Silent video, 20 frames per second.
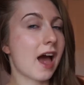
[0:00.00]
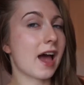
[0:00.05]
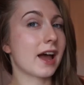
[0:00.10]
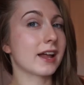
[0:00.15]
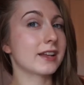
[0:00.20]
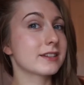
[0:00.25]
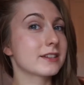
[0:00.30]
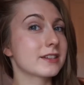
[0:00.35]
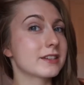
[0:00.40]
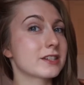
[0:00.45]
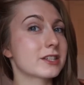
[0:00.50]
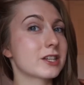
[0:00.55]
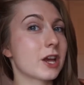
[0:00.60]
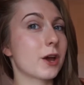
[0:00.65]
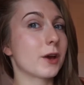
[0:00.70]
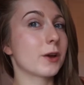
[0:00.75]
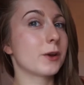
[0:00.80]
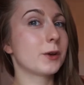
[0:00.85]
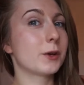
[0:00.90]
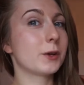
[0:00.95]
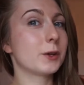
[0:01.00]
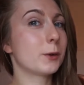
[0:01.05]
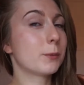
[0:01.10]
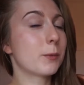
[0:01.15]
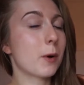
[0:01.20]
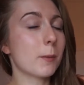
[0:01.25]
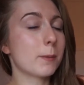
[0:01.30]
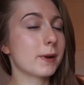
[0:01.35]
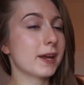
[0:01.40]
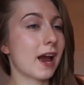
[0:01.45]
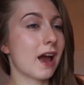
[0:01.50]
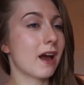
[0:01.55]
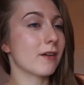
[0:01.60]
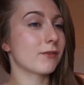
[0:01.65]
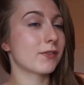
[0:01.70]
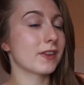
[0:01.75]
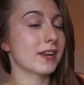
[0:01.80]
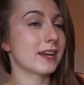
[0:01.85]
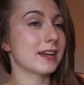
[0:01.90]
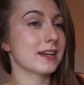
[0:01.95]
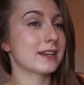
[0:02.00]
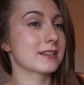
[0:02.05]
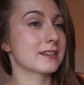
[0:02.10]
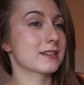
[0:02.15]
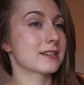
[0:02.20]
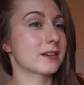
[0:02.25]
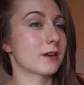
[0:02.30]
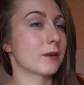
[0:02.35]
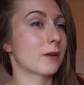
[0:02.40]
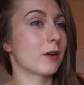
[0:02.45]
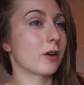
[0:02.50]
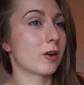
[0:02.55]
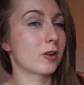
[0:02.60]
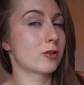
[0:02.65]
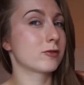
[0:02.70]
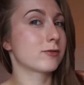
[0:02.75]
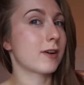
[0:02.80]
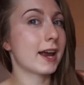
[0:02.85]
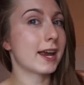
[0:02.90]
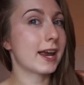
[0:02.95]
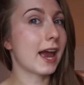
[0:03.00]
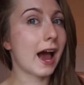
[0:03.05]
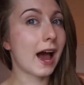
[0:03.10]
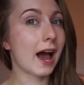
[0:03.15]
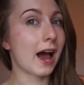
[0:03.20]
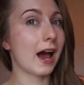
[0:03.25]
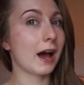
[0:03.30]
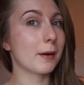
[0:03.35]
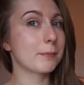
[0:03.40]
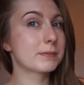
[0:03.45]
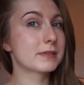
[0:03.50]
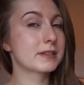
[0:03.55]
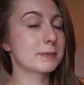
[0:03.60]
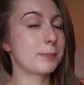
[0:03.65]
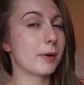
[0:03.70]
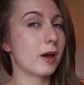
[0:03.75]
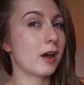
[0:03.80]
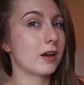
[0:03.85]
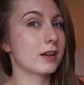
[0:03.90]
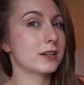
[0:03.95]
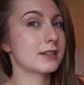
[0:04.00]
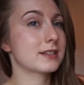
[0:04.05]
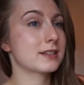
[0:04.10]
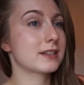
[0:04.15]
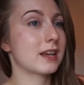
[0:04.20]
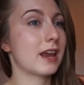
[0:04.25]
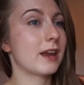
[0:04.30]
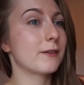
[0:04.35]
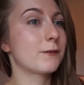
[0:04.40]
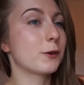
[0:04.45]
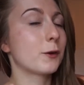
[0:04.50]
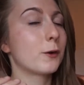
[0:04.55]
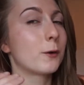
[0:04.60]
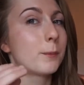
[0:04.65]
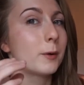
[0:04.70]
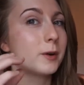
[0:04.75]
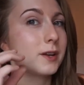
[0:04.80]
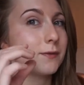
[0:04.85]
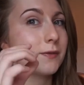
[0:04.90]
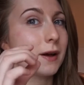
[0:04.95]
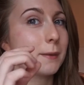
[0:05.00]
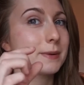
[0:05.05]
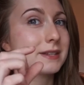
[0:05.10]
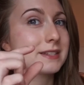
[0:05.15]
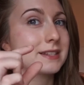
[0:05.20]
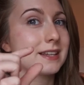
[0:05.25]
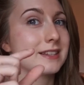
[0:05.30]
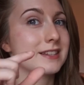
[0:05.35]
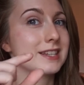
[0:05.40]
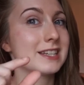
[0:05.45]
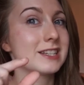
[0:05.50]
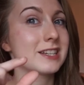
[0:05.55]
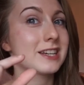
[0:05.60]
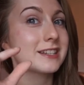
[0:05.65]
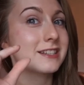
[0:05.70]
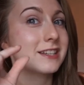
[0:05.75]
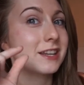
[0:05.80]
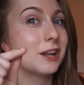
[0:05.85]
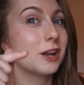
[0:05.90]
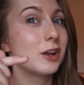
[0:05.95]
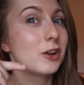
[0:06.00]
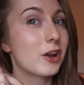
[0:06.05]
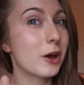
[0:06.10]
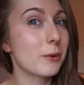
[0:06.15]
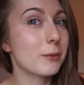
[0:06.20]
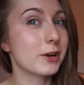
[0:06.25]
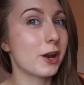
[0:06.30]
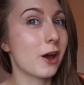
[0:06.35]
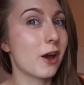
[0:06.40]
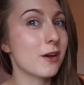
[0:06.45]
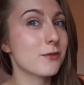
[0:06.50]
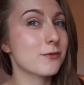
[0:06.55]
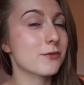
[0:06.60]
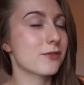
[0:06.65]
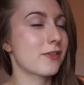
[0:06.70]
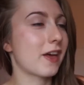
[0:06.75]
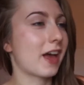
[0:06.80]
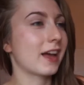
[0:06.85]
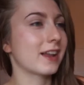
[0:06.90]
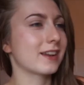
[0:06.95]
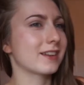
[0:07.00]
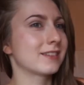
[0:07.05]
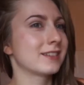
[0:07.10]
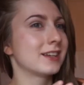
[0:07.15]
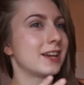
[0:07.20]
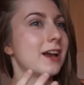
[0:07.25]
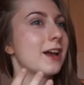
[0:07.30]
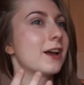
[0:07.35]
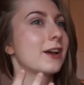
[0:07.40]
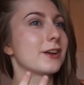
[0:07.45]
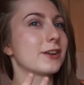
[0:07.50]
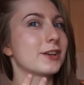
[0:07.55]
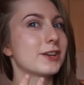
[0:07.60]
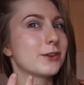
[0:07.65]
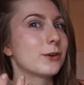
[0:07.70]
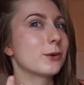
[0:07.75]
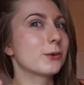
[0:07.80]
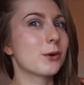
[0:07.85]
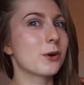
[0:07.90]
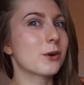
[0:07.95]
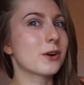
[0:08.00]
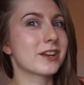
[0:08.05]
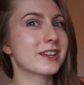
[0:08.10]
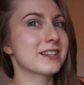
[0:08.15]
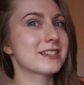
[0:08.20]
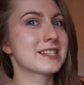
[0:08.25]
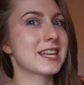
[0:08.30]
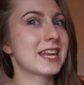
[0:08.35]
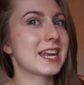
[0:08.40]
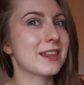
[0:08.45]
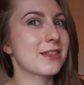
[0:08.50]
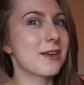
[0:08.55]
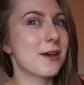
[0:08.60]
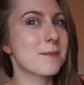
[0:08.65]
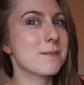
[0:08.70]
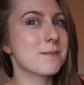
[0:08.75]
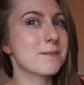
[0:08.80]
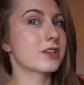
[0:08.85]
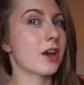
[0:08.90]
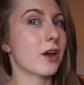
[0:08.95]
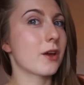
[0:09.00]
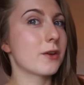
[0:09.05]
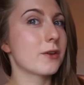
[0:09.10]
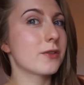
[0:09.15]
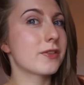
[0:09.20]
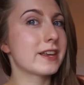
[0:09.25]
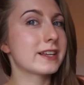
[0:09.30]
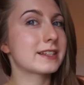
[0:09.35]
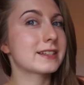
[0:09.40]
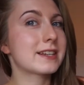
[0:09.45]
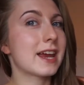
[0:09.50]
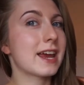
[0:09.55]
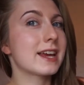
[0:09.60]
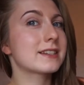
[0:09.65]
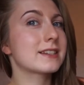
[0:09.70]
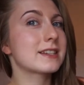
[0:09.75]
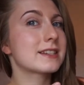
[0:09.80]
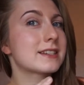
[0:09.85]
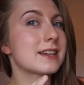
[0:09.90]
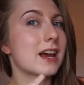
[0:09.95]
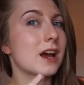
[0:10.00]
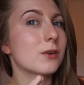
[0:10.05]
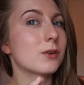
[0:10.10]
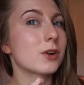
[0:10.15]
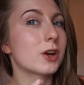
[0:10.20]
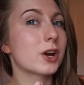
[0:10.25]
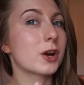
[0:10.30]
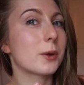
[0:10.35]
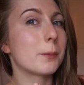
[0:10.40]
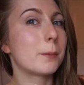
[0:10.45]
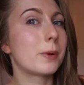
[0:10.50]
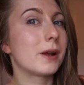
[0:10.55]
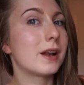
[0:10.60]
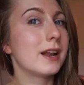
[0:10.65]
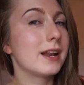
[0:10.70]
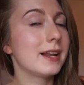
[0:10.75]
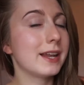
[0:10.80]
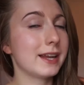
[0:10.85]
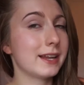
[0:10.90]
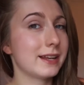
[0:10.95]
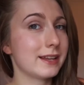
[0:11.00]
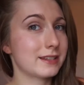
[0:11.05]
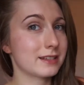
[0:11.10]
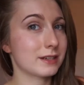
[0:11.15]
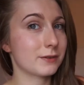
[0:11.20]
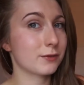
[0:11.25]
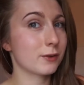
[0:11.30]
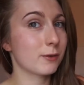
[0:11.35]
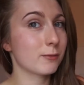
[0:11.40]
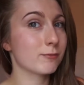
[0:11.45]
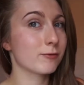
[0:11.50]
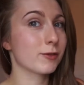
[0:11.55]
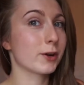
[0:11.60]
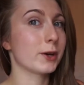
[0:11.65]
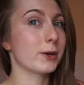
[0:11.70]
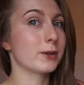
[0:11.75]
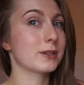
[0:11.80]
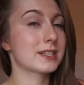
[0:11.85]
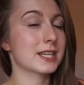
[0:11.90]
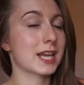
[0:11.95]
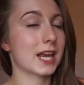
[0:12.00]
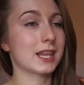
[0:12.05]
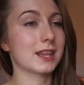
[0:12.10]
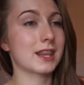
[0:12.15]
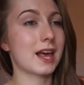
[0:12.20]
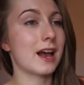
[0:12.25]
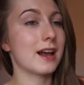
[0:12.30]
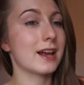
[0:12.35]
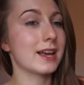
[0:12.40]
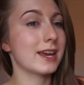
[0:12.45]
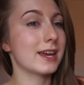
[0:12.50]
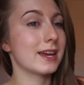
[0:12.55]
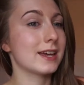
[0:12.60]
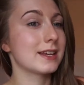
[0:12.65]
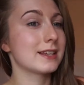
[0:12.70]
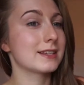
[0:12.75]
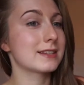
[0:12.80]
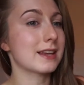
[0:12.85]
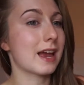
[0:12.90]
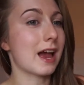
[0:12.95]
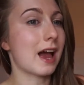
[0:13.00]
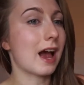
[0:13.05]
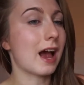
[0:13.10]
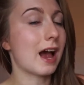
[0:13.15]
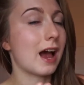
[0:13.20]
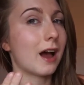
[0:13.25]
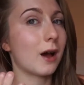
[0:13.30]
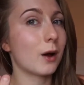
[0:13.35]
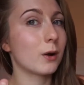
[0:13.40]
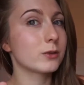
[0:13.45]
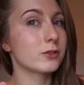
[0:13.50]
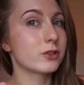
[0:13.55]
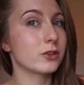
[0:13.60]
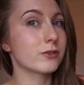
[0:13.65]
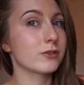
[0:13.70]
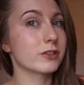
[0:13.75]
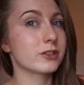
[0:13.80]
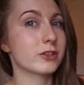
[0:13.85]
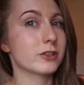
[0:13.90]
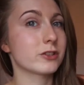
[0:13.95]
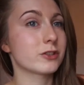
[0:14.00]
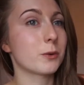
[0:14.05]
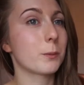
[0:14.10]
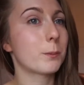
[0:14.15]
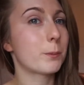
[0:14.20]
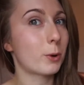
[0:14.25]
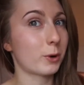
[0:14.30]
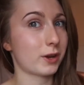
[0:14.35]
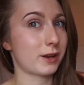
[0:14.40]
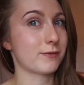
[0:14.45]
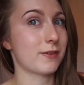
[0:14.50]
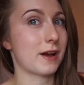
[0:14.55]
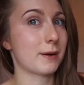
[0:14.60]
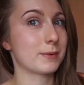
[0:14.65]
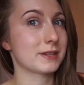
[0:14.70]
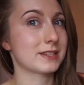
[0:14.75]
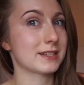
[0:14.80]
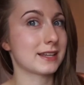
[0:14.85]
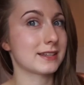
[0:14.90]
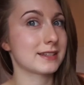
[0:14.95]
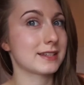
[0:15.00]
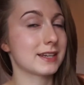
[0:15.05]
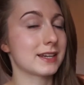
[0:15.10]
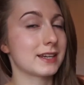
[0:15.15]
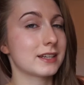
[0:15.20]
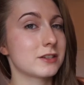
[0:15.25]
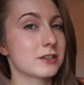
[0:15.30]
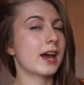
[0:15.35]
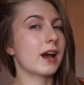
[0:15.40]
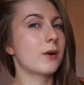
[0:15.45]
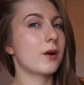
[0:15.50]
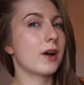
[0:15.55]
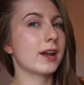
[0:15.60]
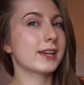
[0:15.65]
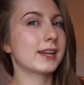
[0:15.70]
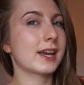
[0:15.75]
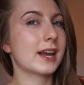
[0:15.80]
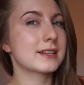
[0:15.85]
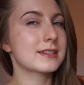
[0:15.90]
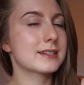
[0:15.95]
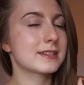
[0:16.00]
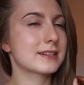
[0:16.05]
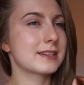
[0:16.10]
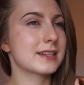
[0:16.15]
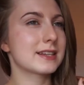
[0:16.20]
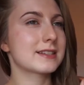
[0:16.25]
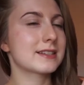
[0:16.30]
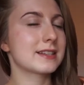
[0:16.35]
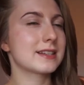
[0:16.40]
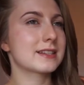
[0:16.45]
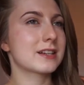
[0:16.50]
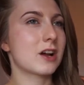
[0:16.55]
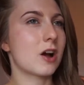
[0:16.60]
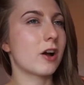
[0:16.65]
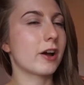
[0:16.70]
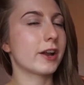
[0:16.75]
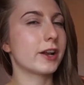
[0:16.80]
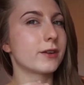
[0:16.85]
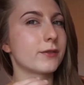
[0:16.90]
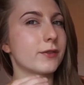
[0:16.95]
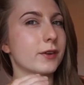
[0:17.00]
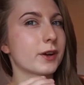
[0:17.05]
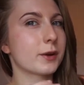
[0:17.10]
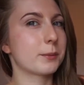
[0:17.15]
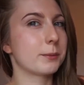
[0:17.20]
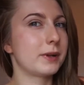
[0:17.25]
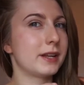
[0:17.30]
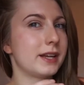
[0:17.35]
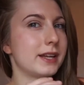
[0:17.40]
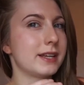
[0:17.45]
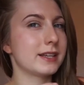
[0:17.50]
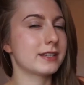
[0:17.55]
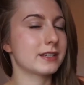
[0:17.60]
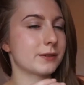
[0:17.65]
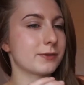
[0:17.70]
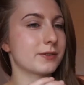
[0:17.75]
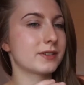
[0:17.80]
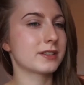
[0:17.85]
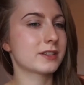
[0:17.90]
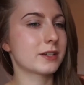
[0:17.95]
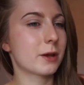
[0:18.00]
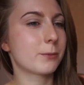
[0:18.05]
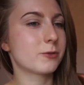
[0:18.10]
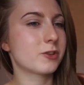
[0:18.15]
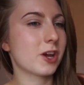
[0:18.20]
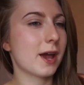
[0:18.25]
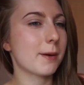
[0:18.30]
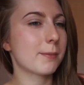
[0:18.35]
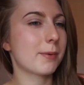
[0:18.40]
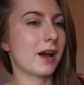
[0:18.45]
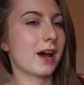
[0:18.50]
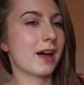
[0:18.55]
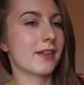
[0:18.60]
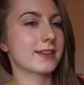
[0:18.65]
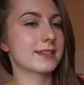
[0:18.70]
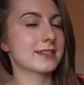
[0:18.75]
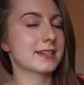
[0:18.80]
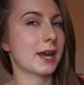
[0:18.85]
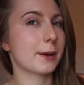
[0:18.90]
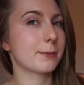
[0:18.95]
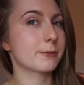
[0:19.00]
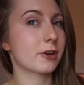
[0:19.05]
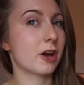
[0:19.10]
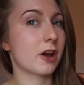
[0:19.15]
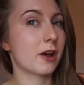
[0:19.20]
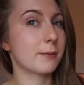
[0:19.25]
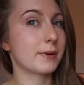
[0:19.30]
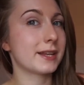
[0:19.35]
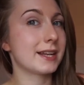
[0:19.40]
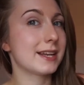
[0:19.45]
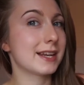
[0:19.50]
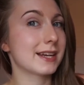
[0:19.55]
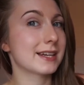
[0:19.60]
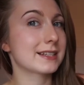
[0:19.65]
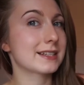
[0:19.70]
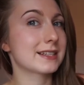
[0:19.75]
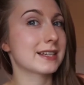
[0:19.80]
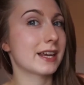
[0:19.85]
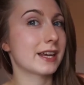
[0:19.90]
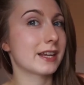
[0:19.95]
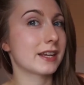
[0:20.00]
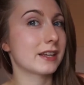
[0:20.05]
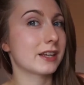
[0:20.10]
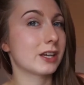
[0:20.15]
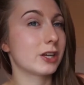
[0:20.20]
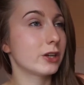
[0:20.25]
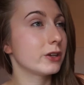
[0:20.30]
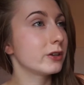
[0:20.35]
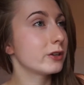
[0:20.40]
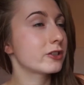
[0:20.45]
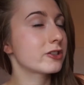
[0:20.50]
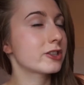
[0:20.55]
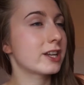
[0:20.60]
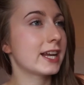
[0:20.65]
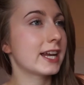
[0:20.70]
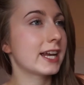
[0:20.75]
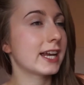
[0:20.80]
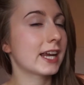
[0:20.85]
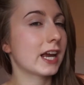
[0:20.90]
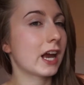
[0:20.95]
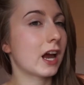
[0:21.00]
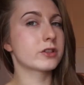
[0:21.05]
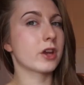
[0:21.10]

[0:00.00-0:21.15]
And so you'll probably have these great abs, but if your body fat percentage isn't low enough, then you're not going to see them. So this takes us down a completely different route, and that is, how do you reduce your body fat percentage? Now, I guess this is kind of a completely different subject, but at the same time it links in hugely.